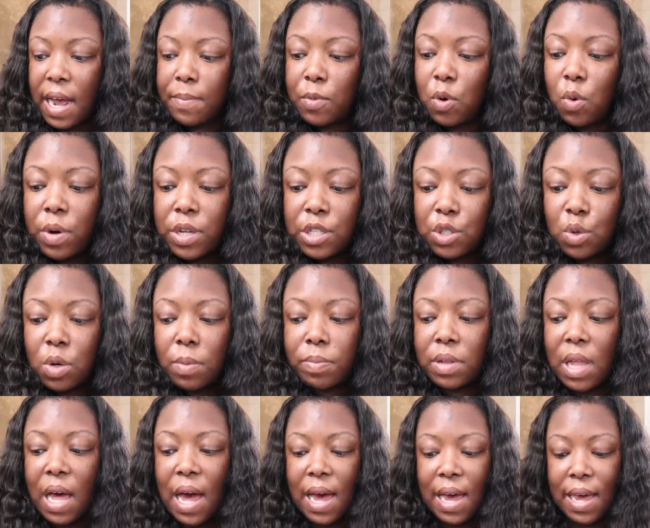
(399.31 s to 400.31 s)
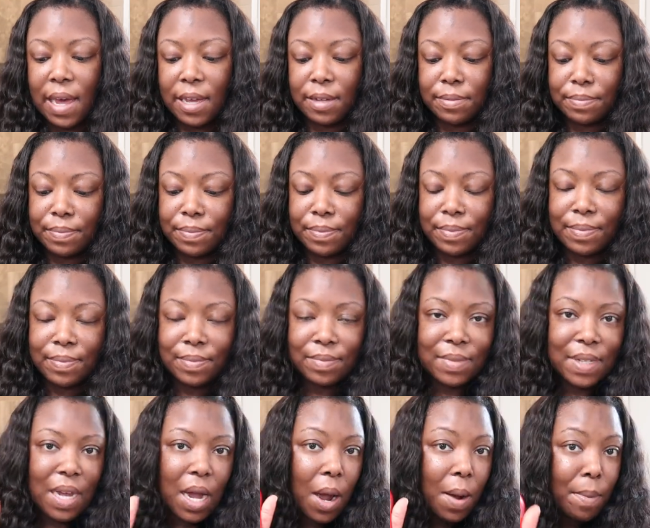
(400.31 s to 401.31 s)
I'm going to apply
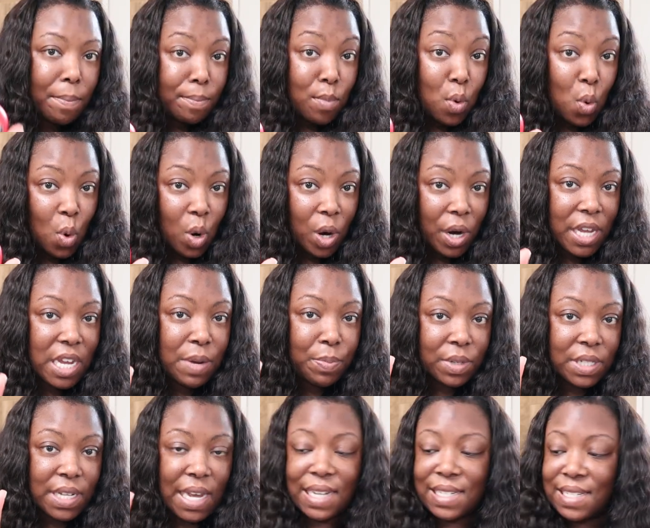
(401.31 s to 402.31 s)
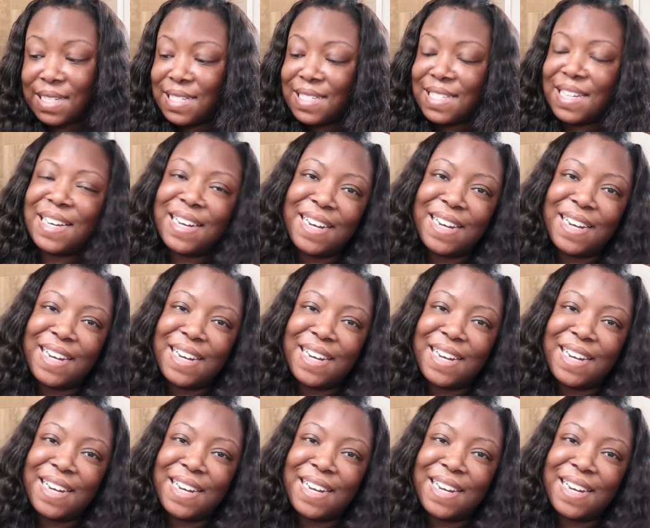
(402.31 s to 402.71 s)
more heat protectant.